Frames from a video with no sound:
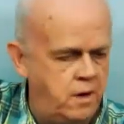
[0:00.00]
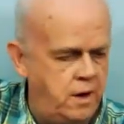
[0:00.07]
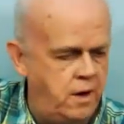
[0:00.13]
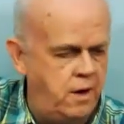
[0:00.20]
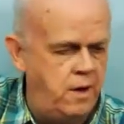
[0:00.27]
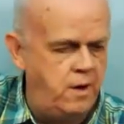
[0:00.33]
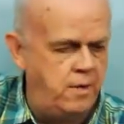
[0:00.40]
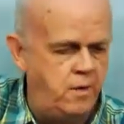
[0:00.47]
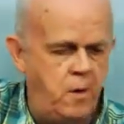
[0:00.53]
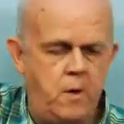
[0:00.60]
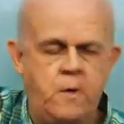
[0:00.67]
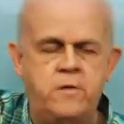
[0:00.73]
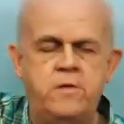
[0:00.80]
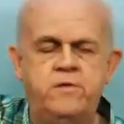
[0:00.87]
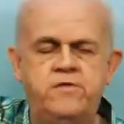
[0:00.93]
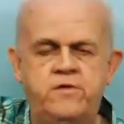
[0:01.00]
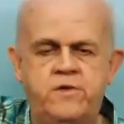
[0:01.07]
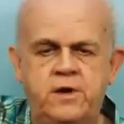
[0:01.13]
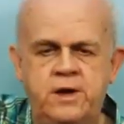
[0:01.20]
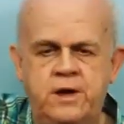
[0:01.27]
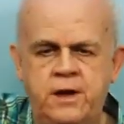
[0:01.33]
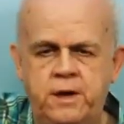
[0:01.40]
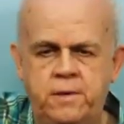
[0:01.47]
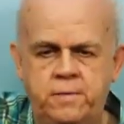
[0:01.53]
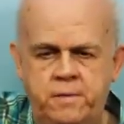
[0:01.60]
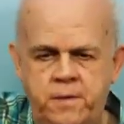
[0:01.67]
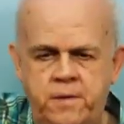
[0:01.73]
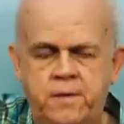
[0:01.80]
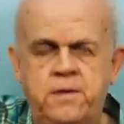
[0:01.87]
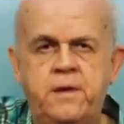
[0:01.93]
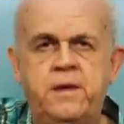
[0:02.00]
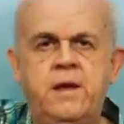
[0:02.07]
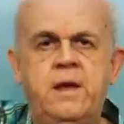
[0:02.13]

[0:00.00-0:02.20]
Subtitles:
are the G, the